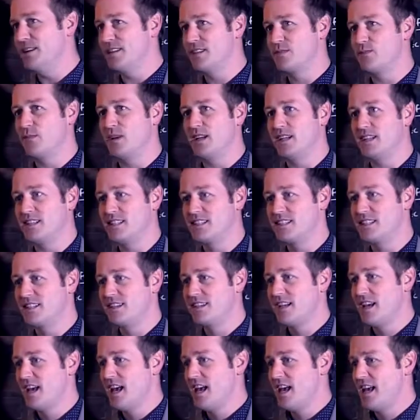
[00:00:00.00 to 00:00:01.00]
this place?
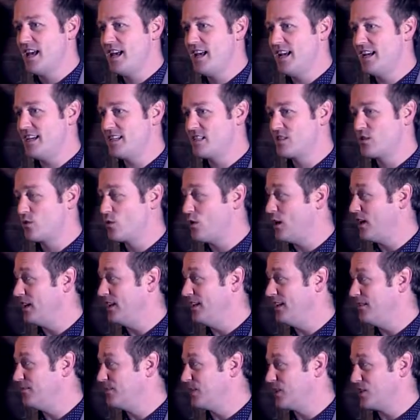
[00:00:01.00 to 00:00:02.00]
It's
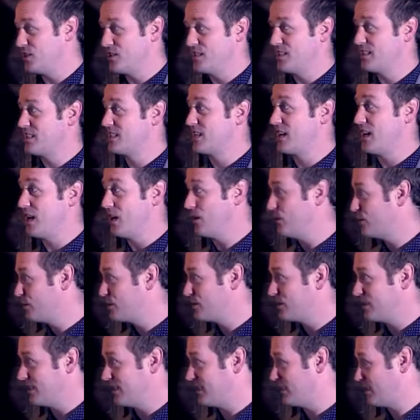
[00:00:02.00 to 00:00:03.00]
quiet because it's
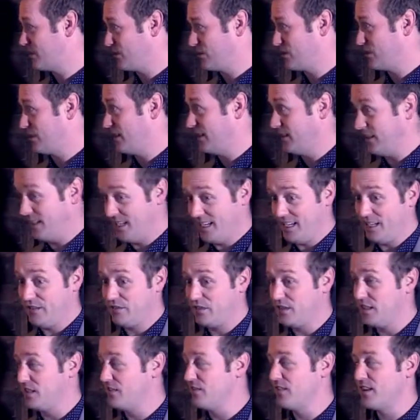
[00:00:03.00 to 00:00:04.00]
closed, it's just here
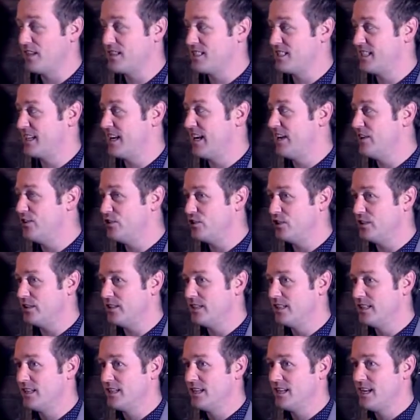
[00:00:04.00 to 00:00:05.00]
for the investigation.
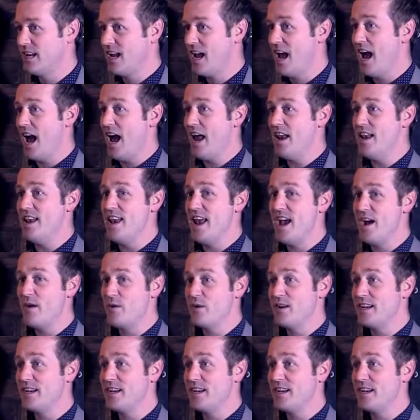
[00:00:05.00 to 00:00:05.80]
And now